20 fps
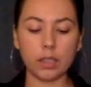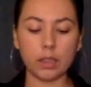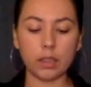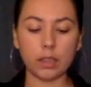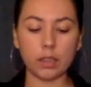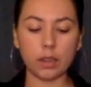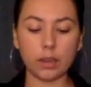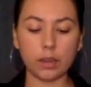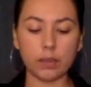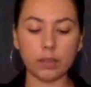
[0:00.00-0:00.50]

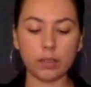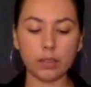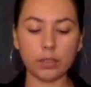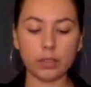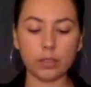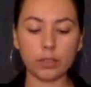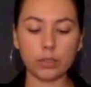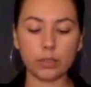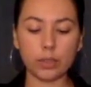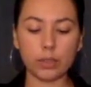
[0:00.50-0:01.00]
the
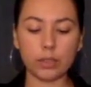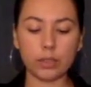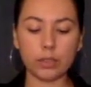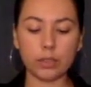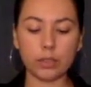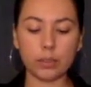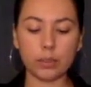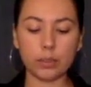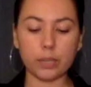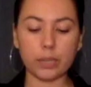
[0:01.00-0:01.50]
officers try to
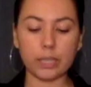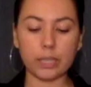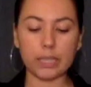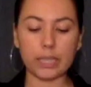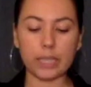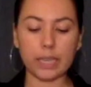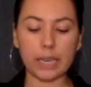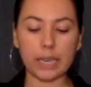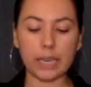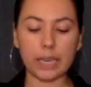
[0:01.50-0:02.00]
separate
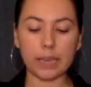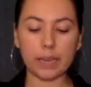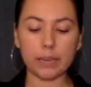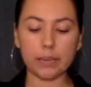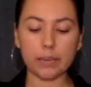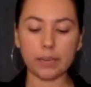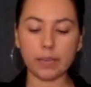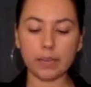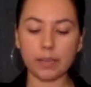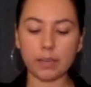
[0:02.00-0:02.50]
K and
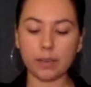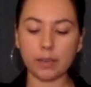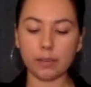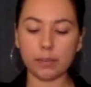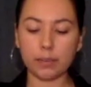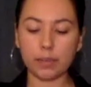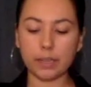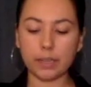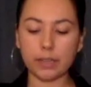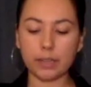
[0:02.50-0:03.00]
B,
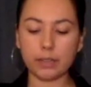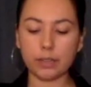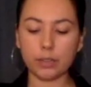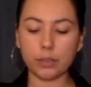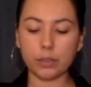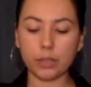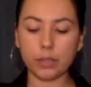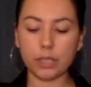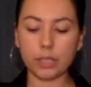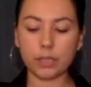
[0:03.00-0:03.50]
but after
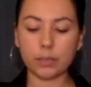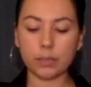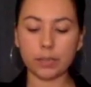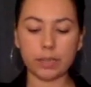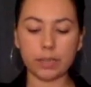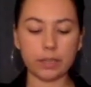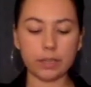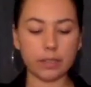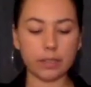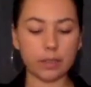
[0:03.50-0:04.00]
we
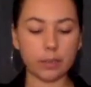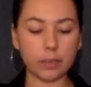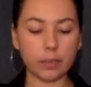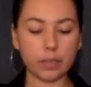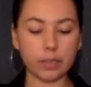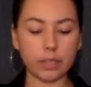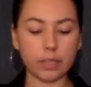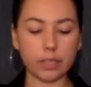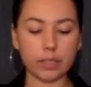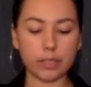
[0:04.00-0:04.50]
explain that we are
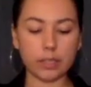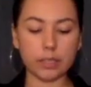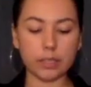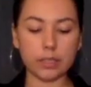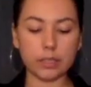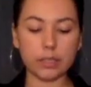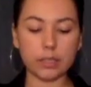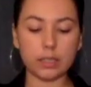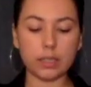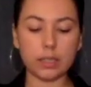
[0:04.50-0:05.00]
cousins,
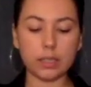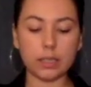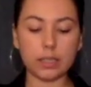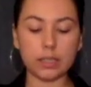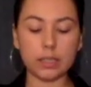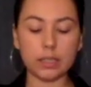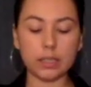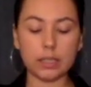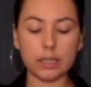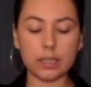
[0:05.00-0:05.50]
they let us
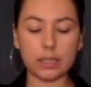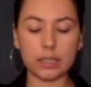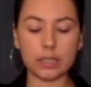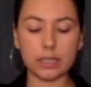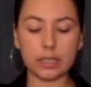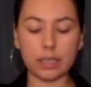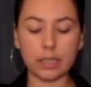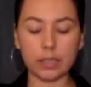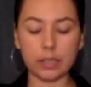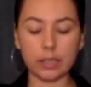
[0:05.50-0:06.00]
stay
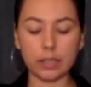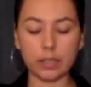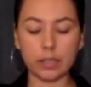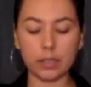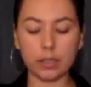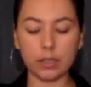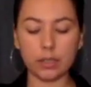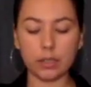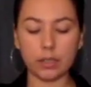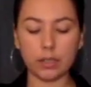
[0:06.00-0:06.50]
together.
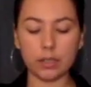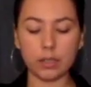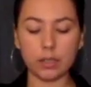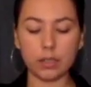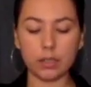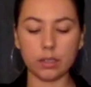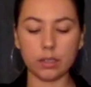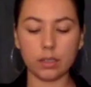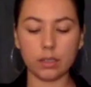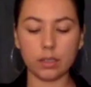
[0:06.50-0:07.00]

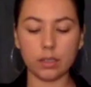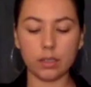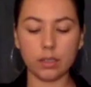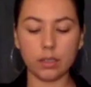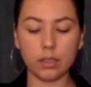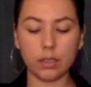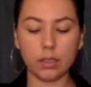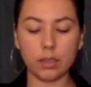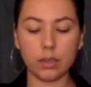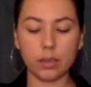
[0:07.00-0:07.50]

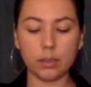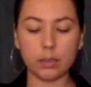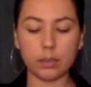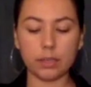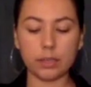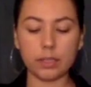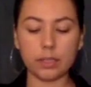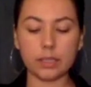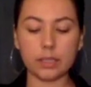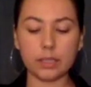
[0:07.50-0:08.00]
But
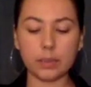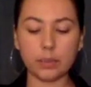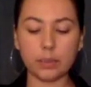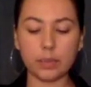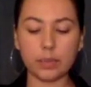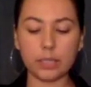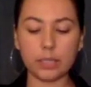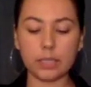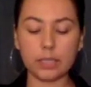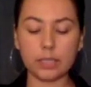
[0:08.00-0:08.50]
they
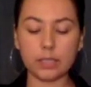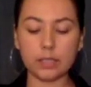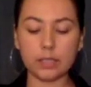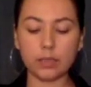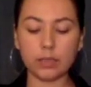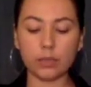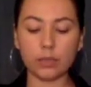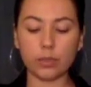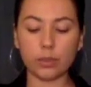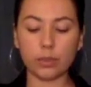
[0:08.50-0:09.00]
separated us
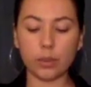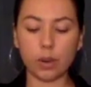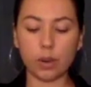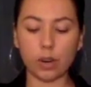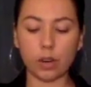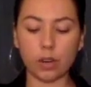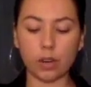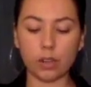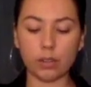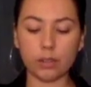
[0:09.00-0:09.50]
from
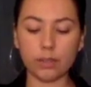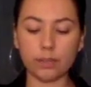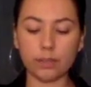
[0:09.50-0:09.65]
R.